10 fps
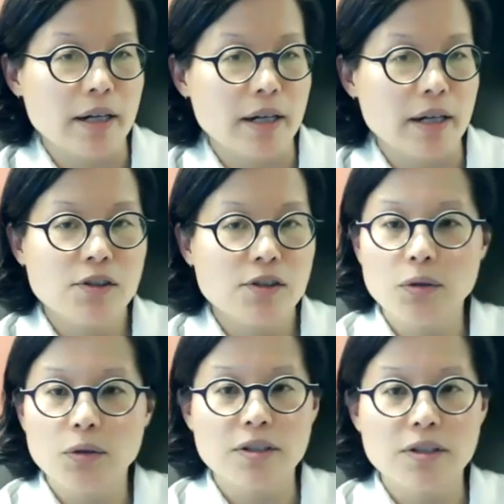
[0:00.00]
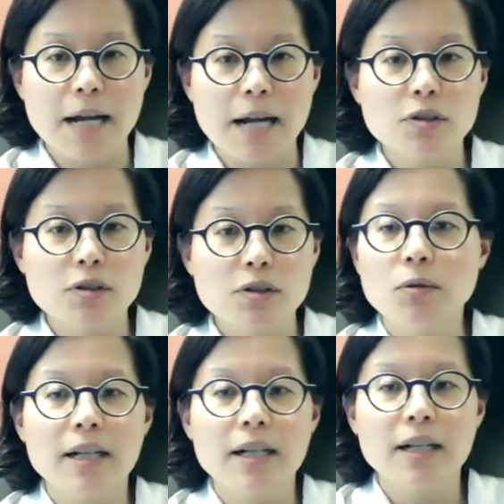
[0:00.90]
So there's absolutely no
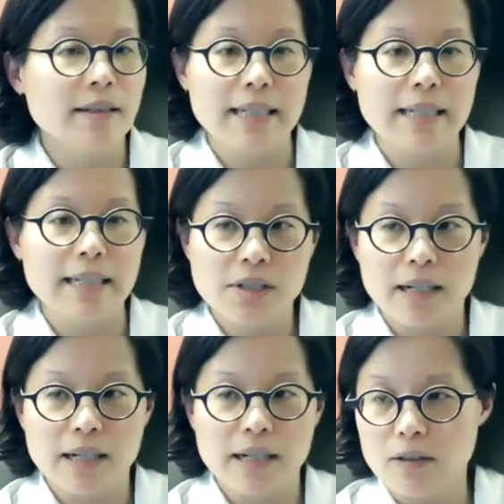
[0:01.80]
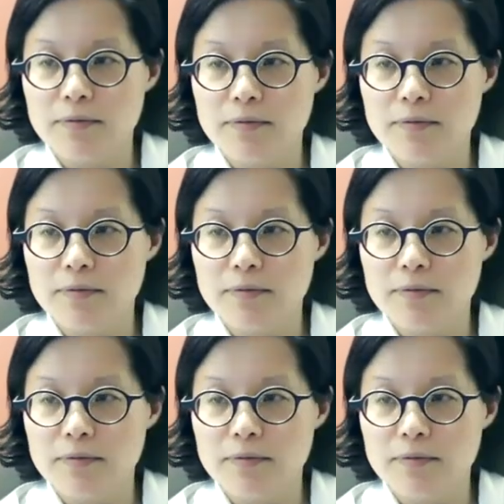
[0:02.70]
cuts on the outside at all.